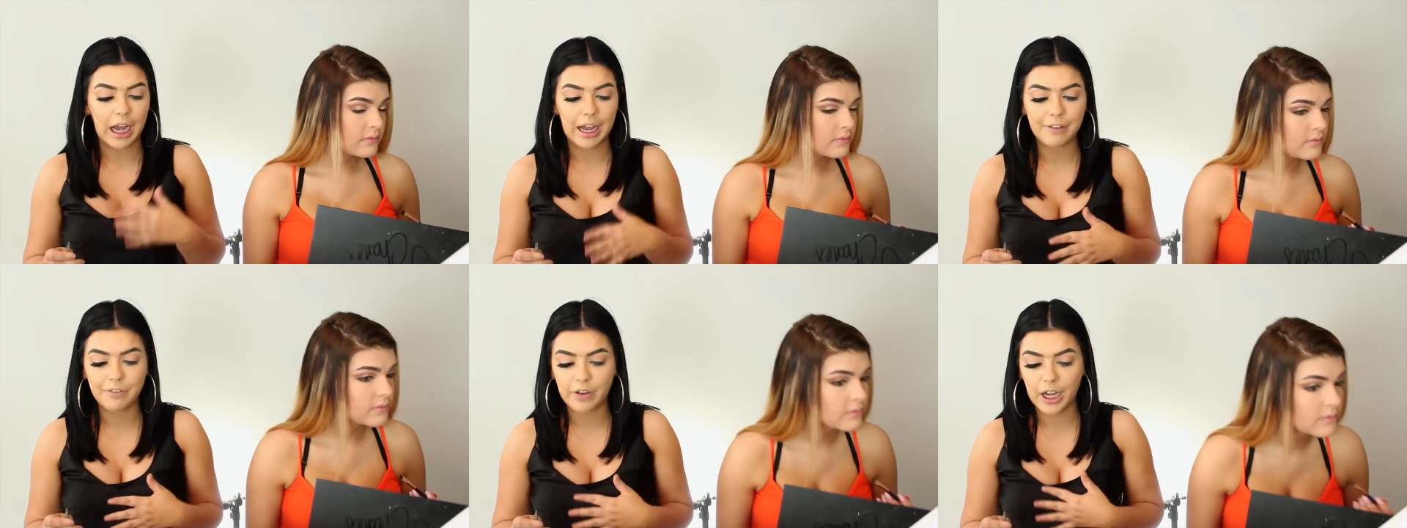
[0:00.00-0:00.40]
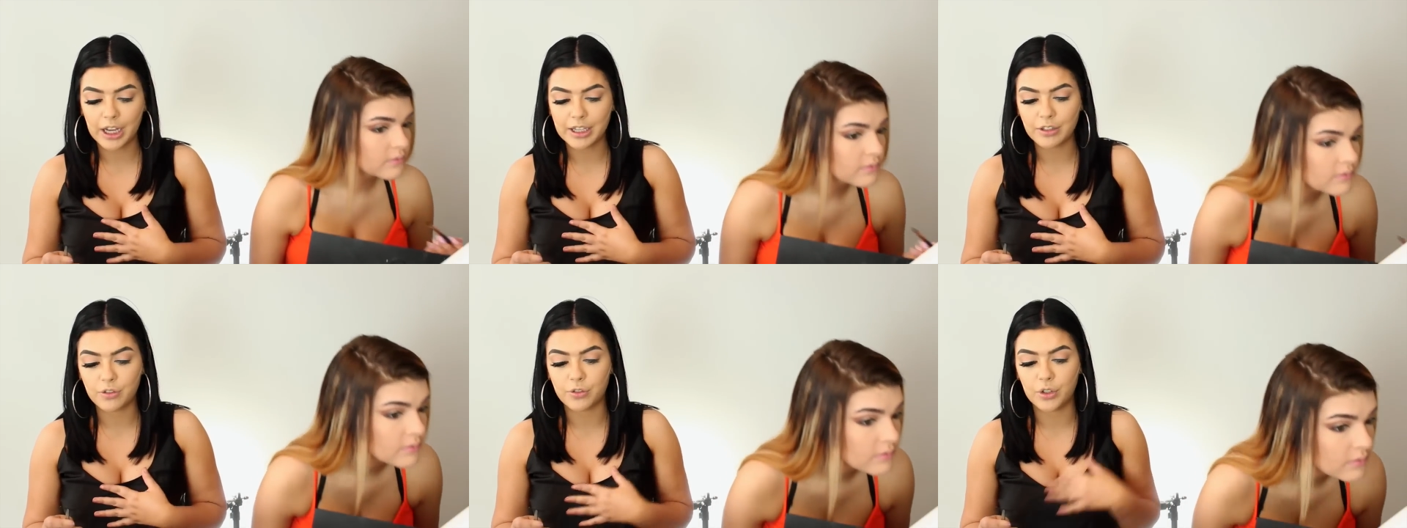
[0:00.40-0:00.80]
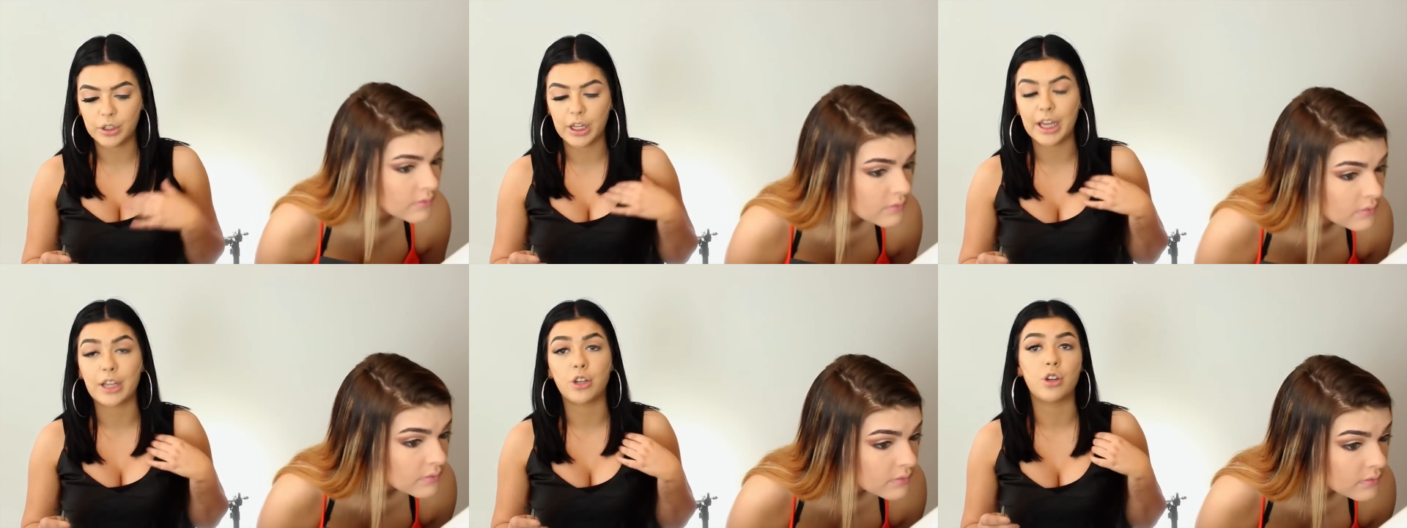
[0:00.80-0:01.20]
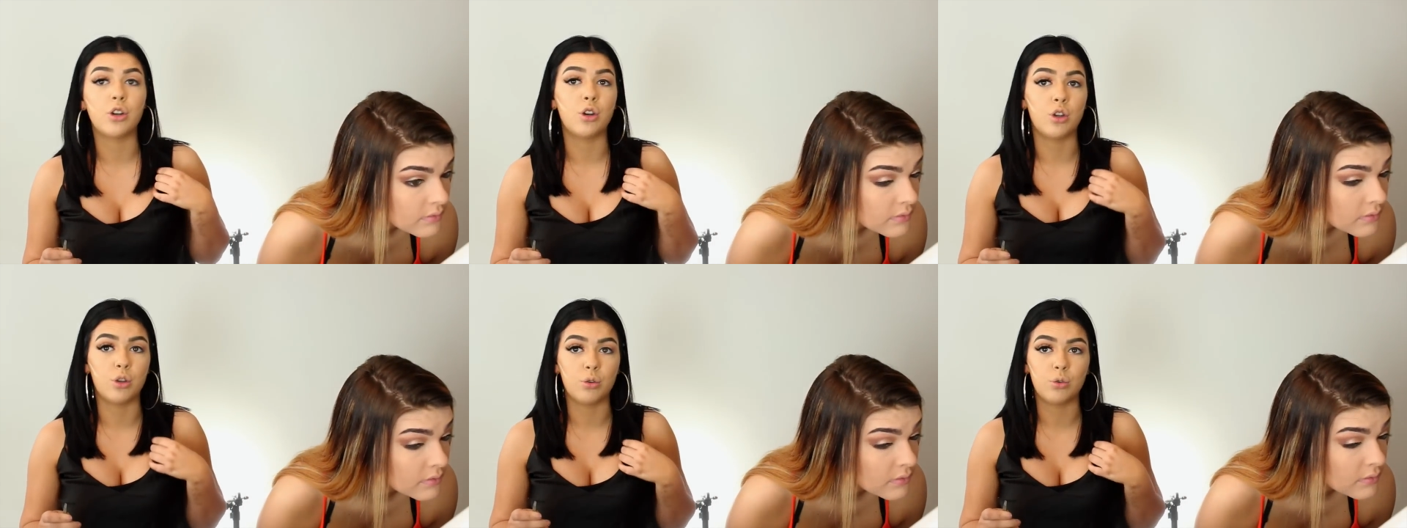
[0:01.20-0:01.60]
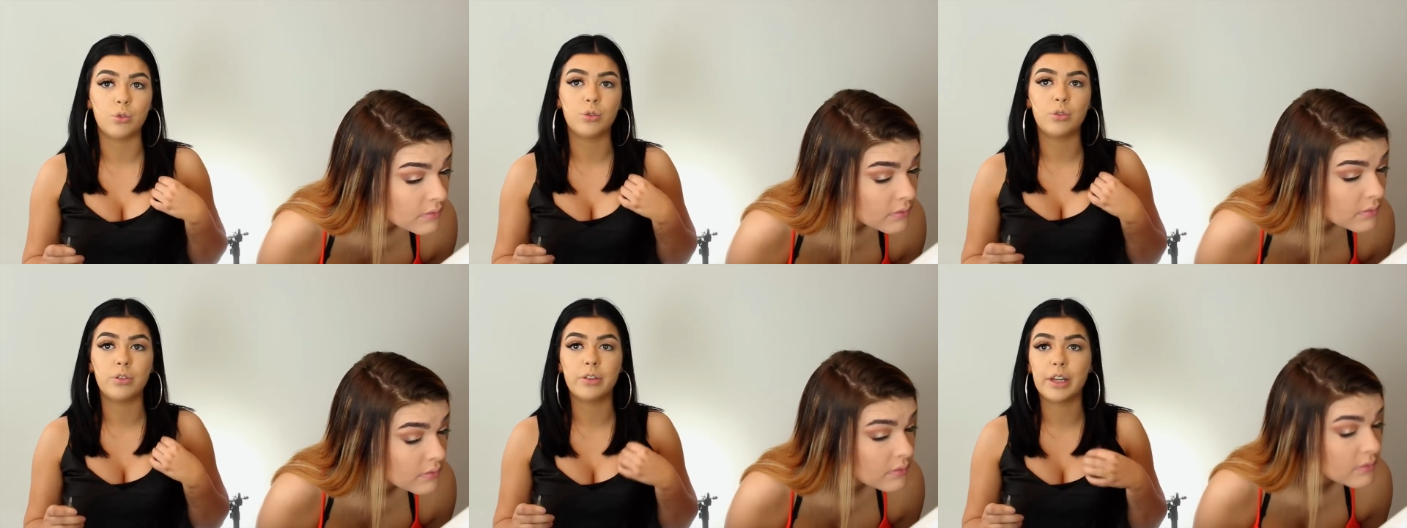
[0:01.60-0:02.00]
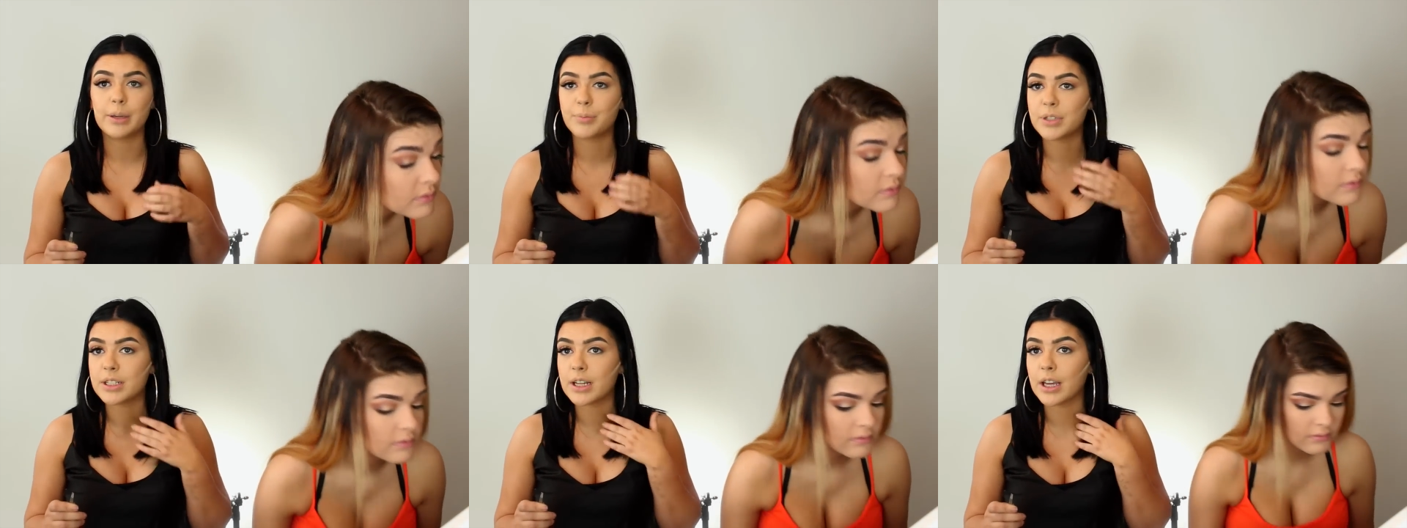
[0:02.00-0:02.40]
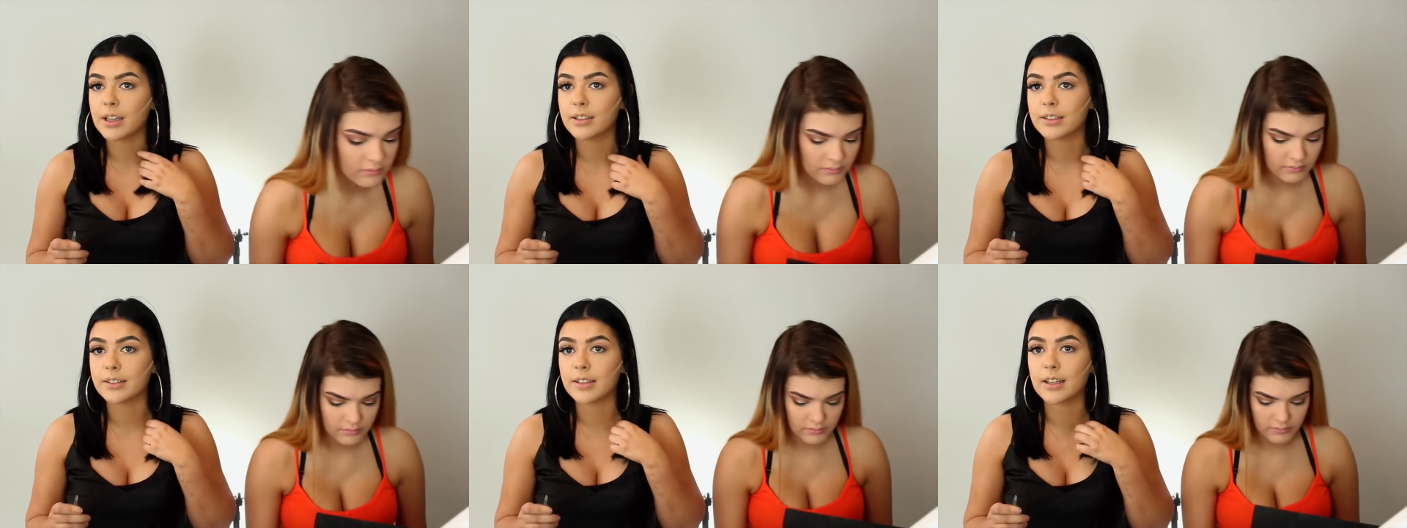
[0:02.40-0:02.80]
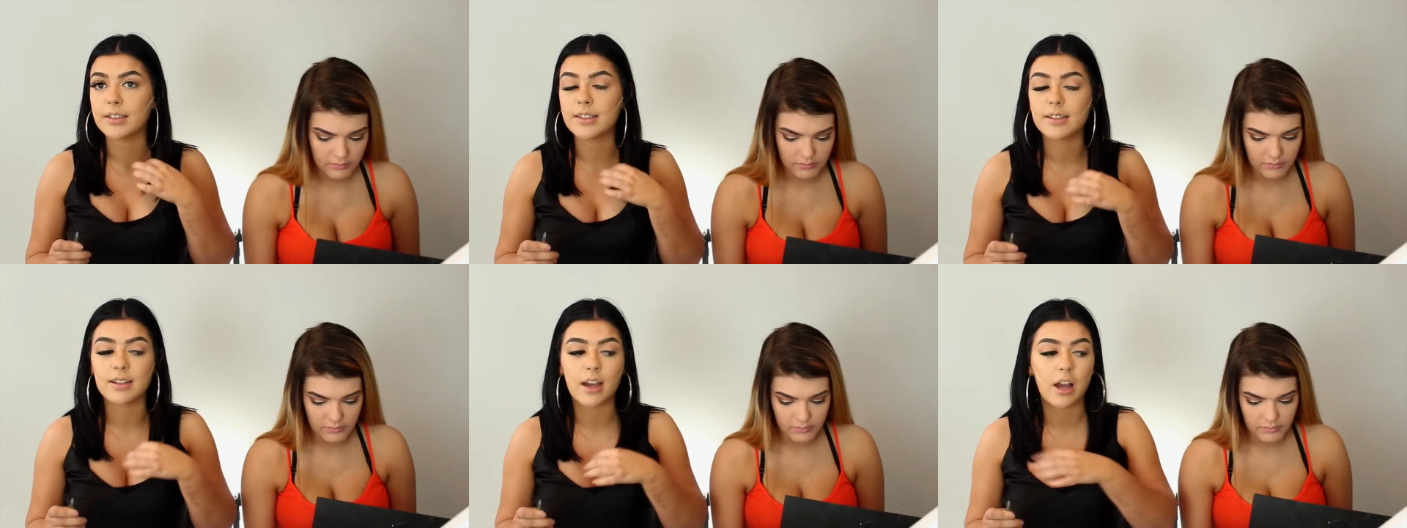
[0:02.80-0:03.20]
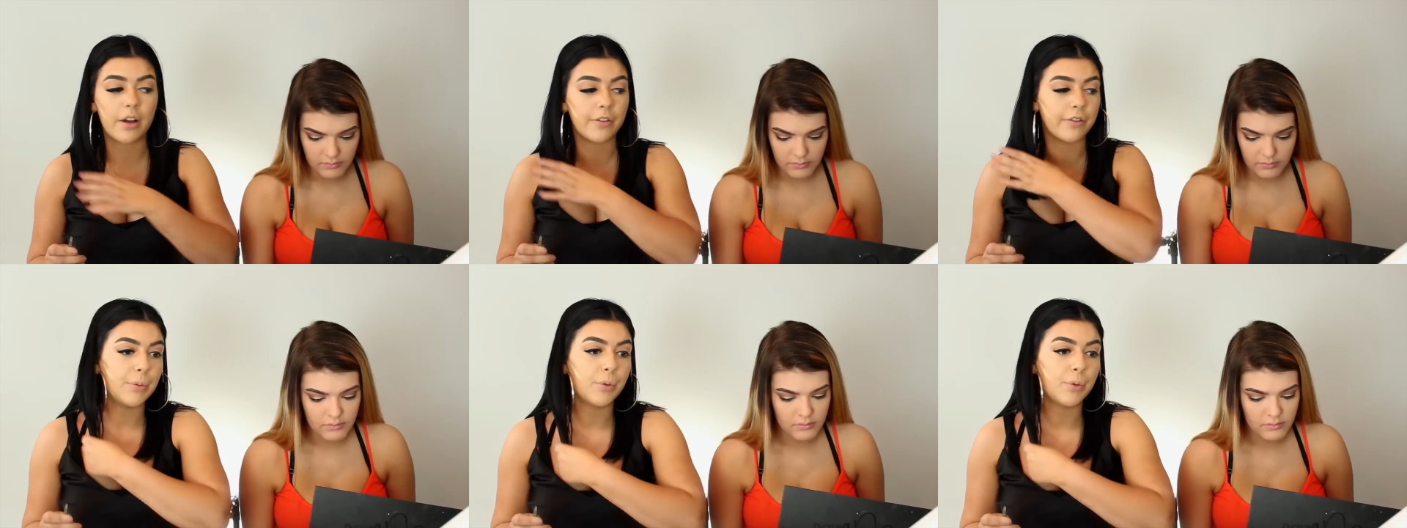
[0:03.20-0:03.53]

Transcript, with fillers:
Speaker 1: I find for like nude lipsticks and stuff,